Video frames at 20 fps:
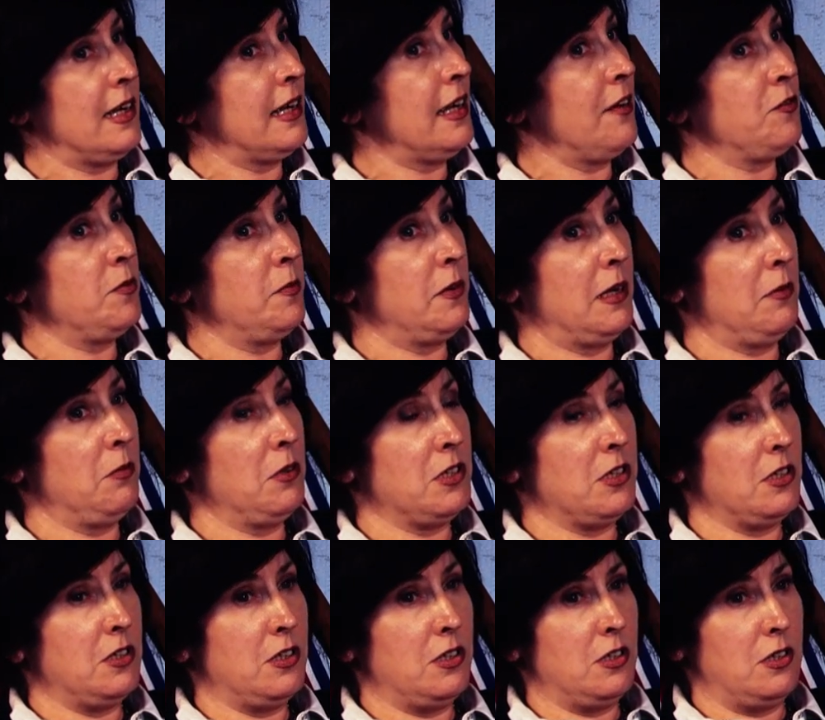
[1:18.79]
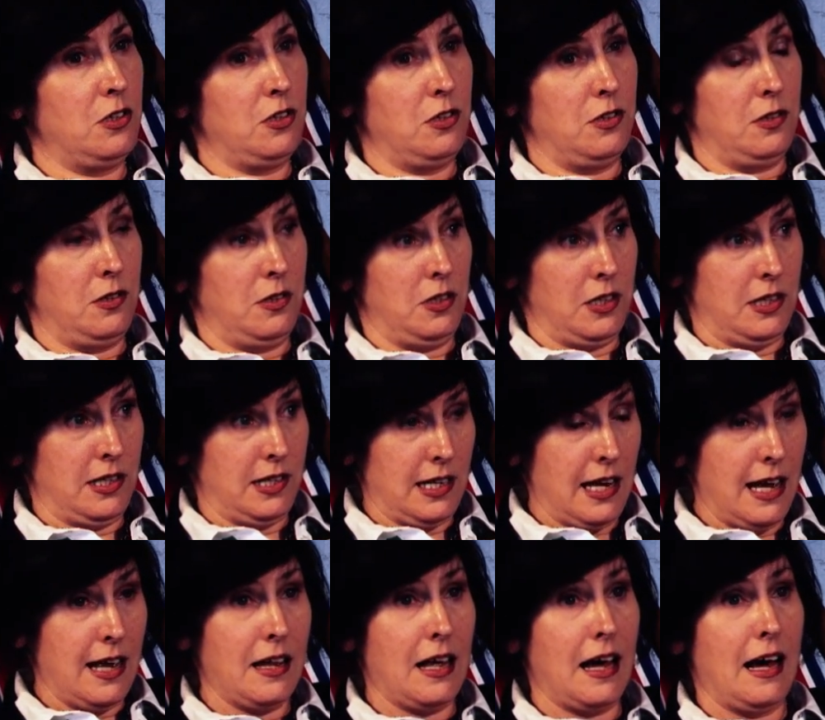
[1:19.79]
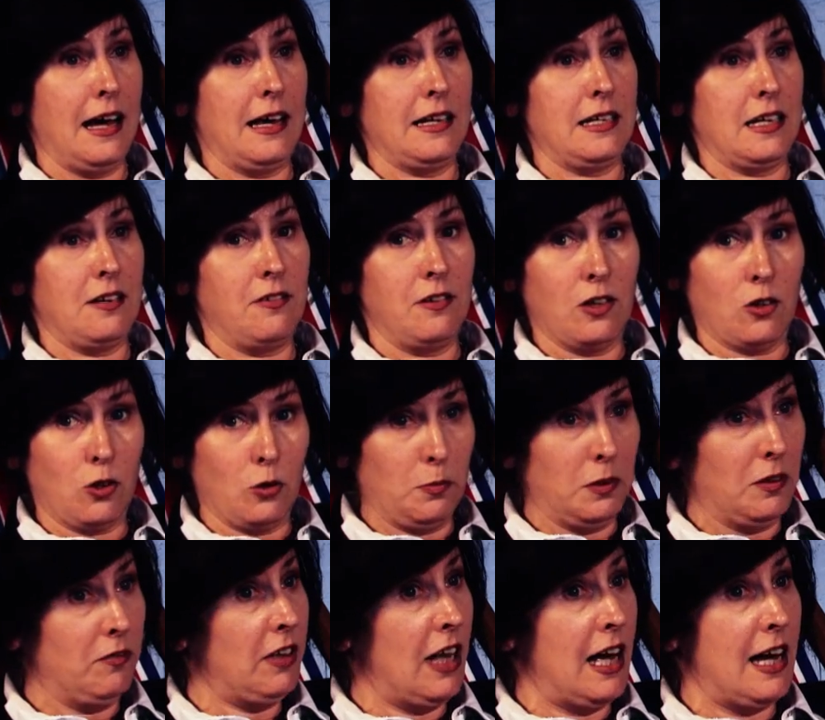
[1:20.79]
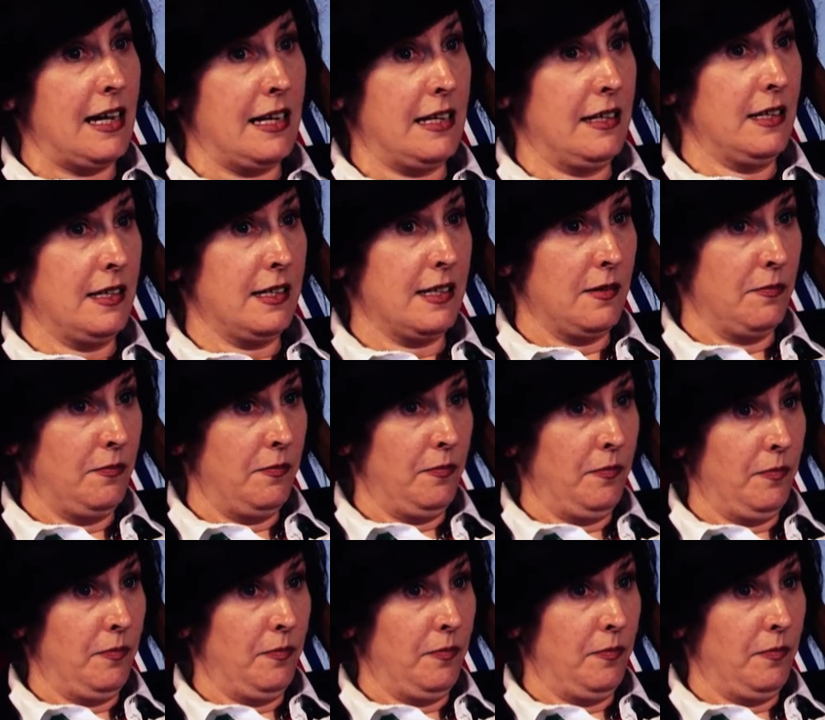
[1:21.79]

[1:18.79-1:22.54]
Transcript: I have to be able to say that idea in a couple of lines.